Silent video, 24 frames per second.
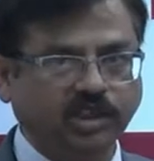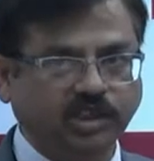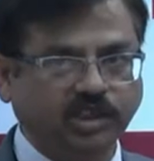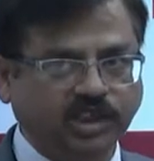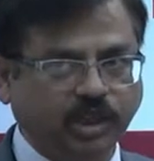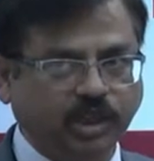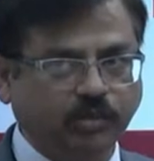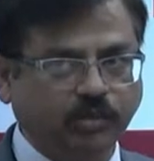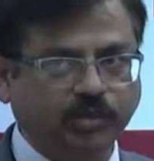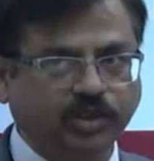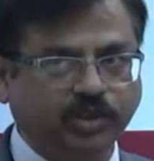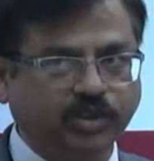
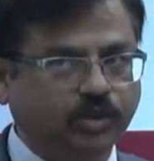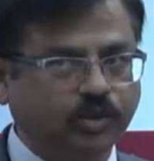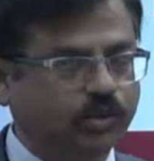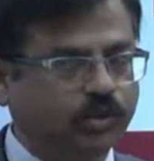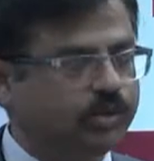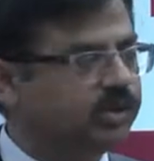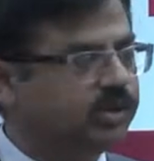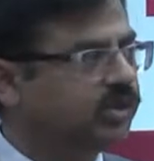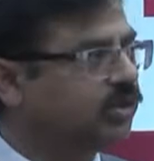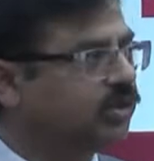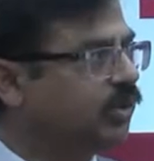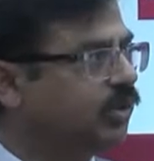
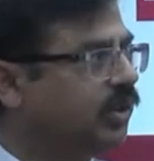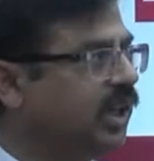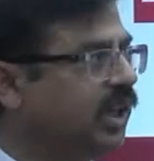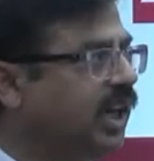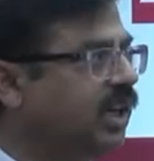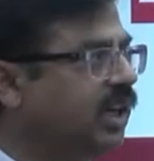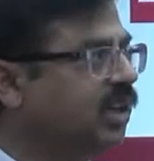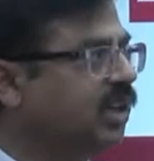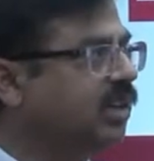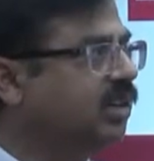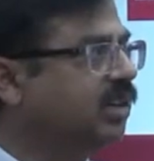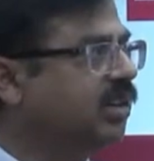gemstone so
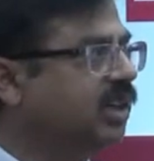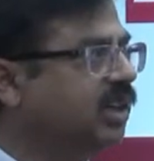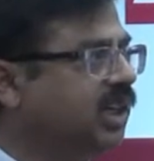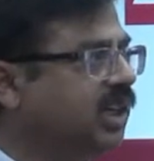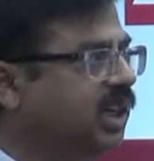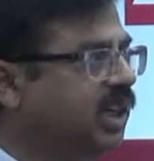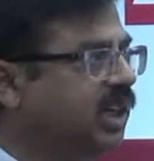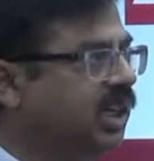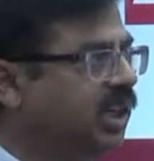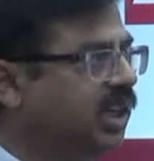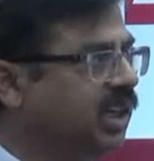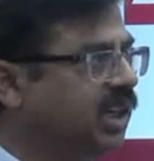that
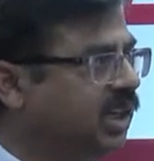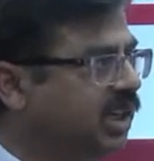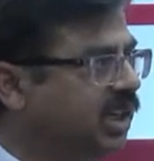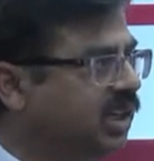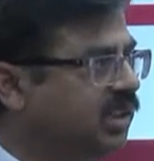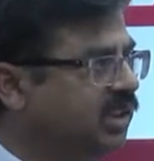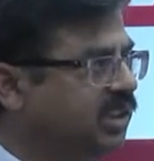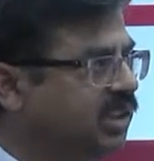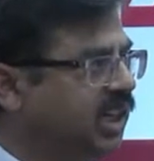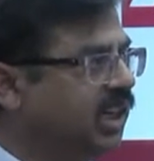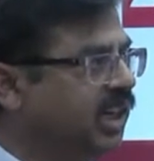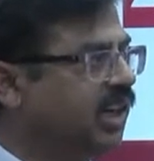
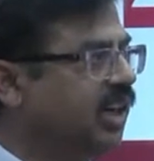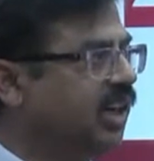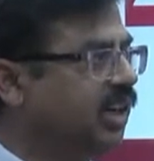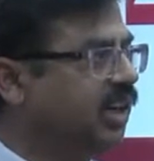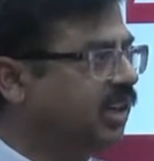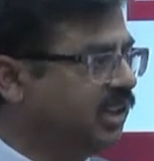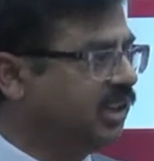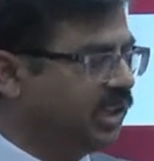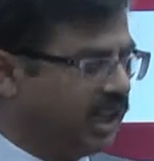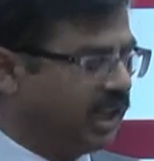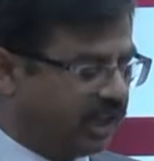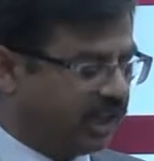the
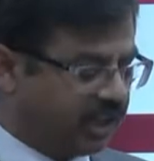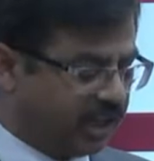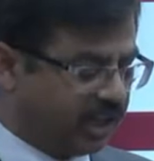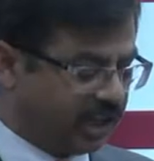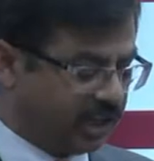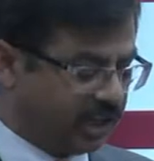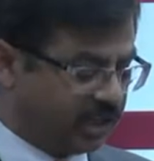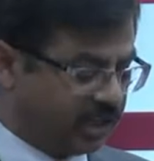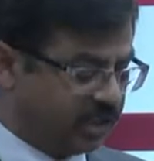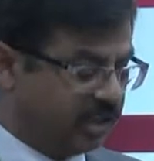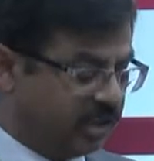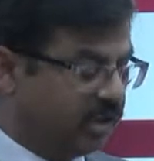gen
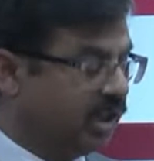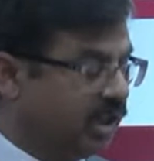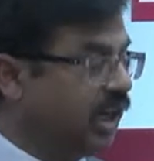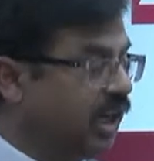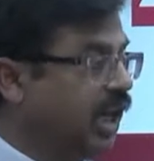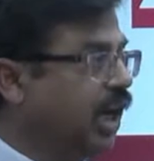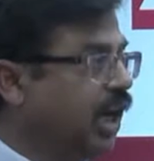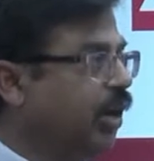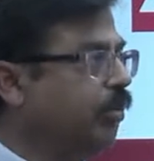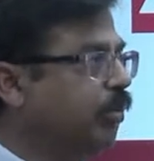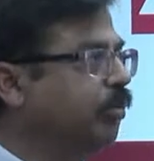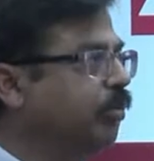generic
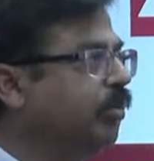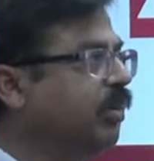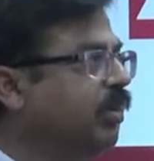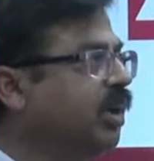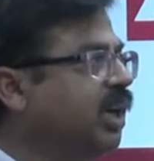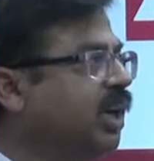name